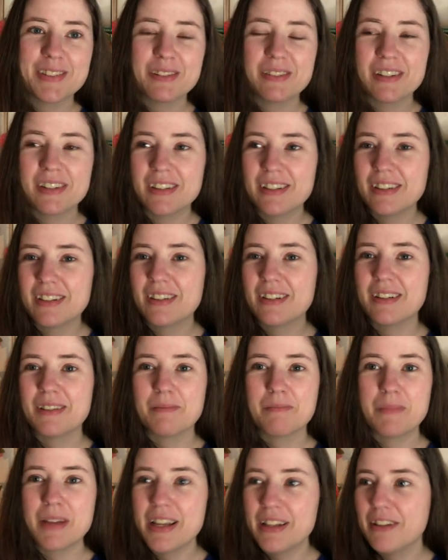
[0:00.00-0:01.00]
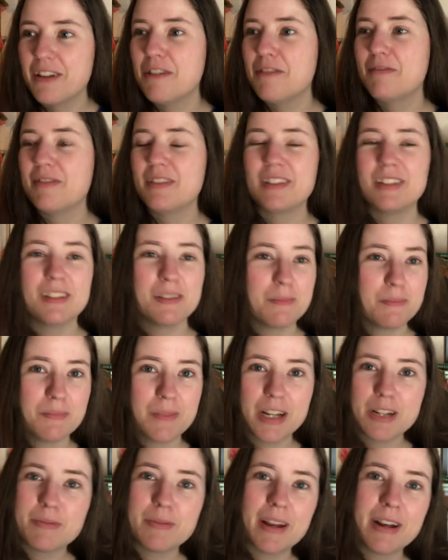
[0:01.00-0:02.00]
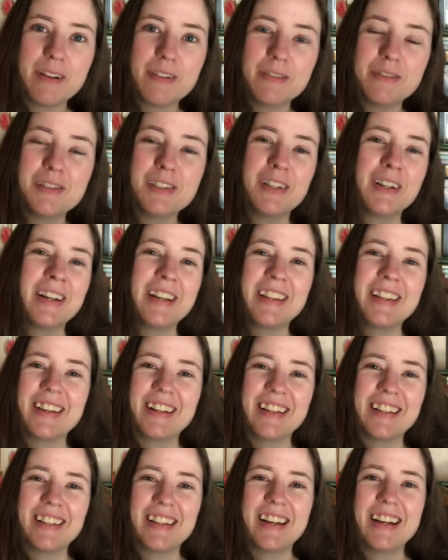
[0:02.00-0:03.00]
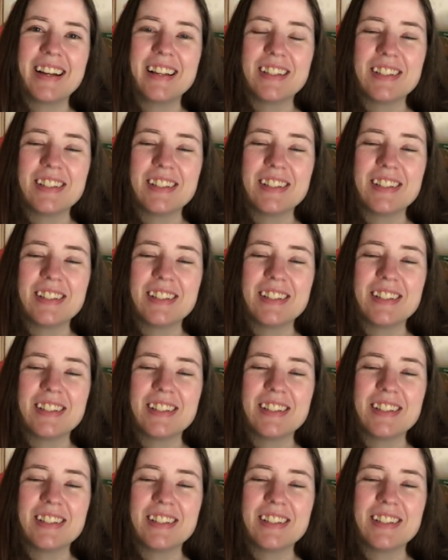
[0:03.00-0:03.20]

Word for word: or a meatloaf and some mashed potatoes, or anything like that.